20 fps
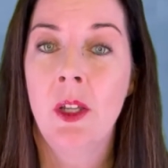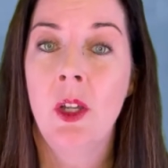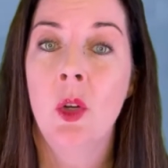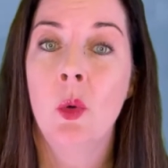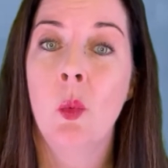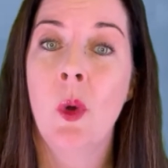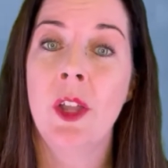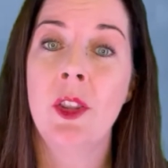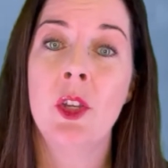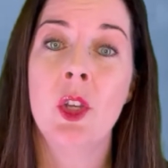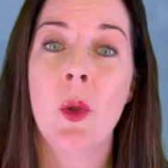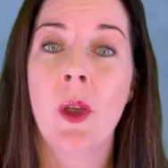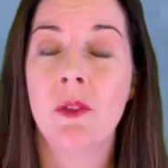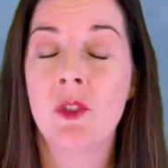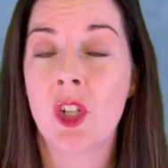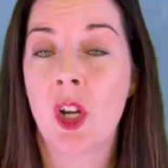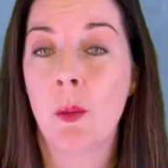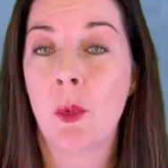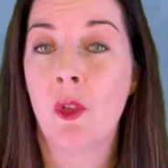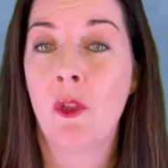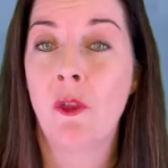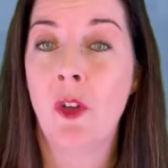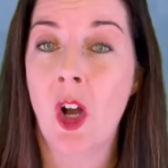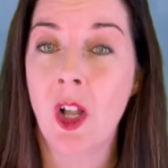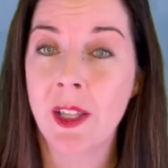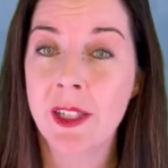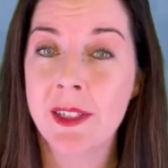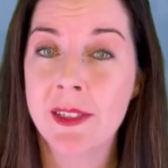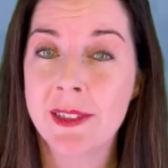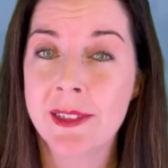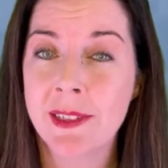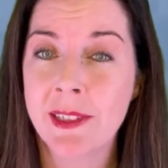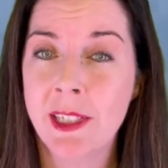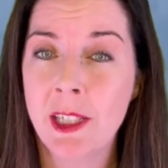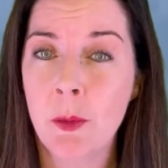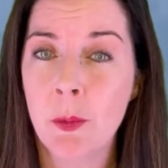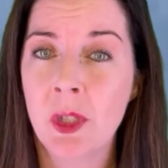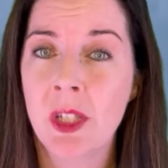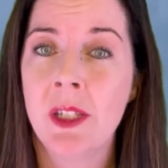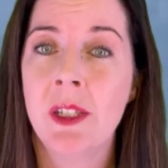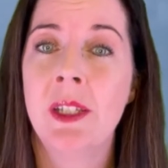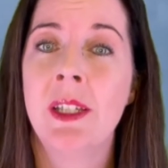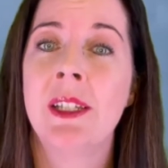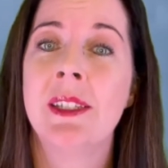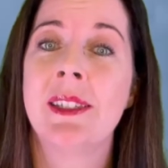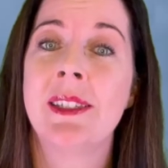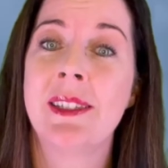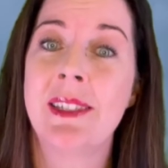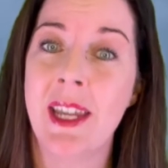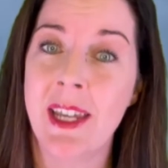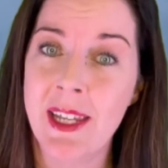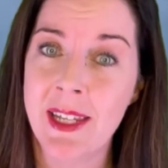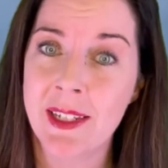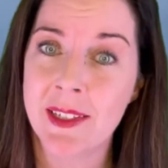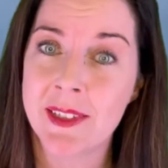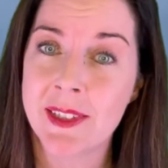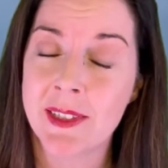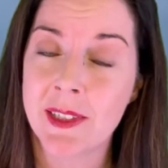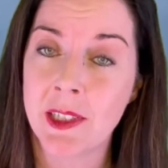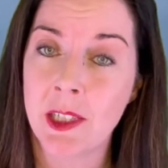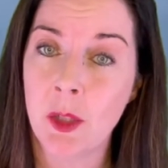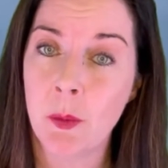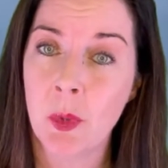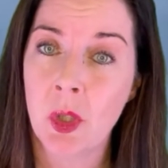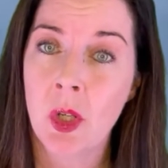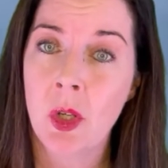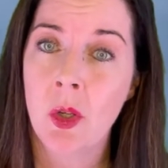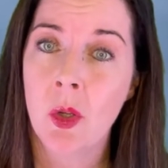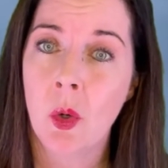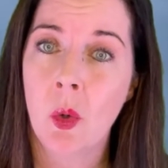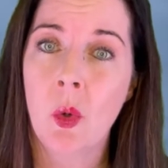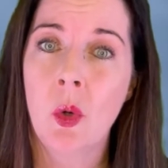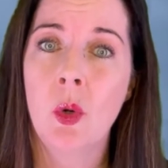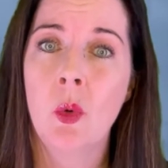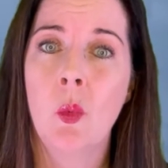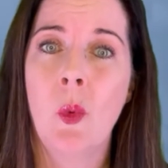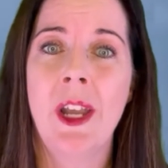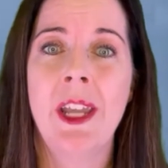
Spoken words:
Whether you have trouble falling asleep, staying asleep, or wake